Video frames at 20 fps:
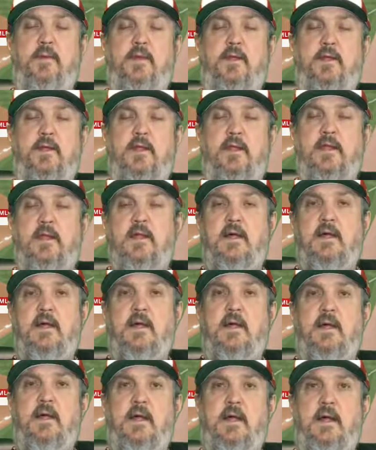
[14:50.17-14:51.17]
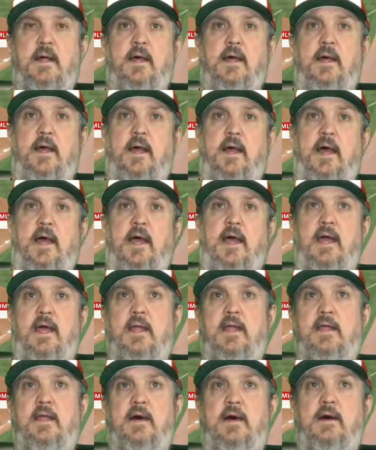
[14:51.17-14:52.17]
building,
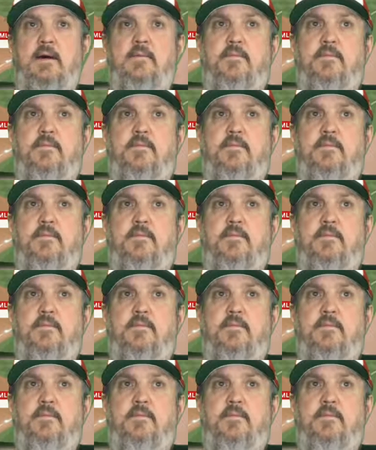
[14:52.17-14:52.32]
and